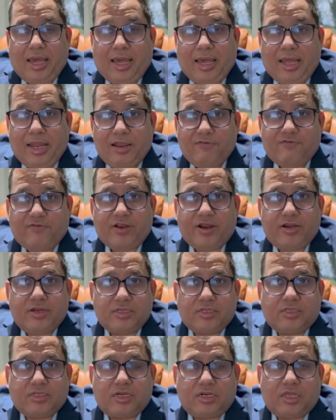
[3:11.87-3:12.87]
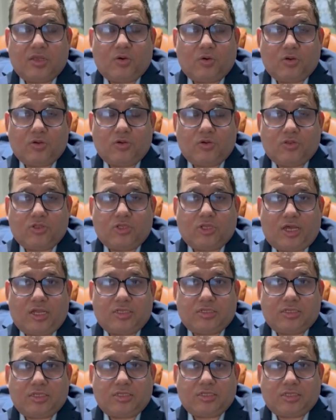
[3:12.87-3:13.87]
elephant is sitting on your
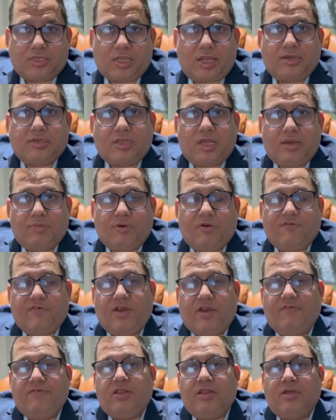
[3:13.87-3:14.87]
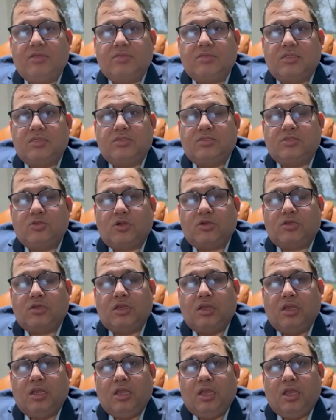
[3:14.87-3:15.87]
chest. Is that type of heaviness. It's not
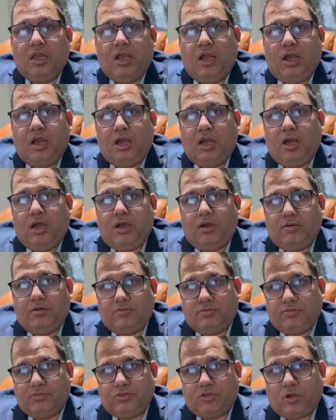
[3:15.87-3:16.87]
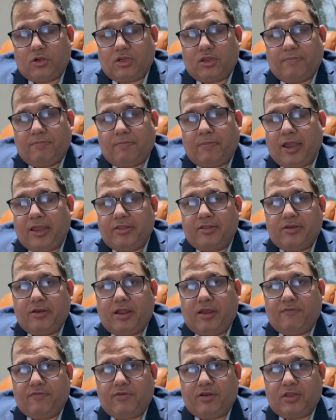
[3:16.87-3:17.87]
a minor
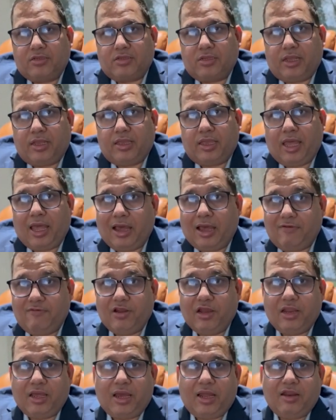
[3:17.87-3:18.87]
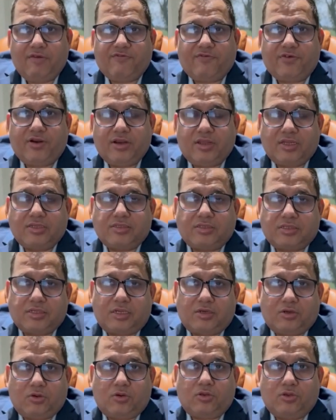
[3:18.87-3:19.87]
heaviness like elephant can
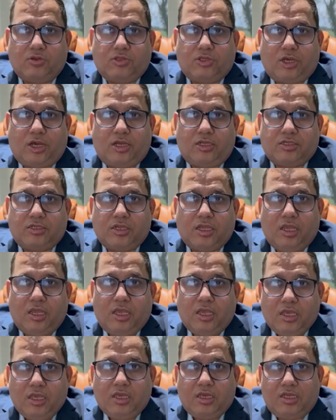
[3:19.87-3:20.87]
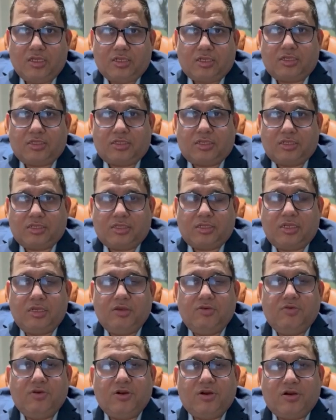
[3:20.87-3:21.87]
sit on your chest. It's just a
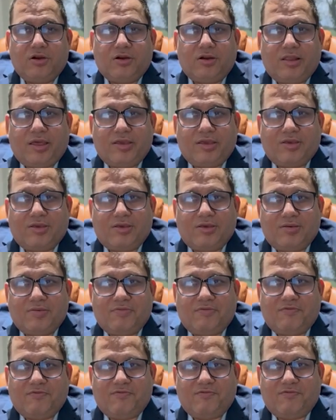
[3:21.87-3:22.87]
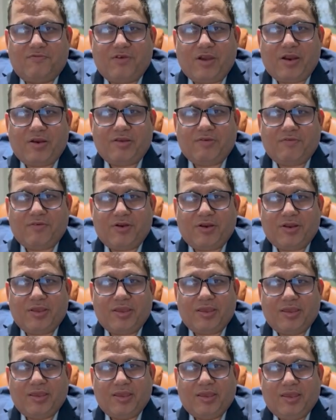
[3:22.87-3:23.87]
severe, like a very
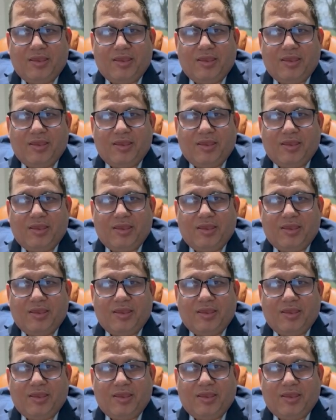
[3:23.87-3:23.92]
very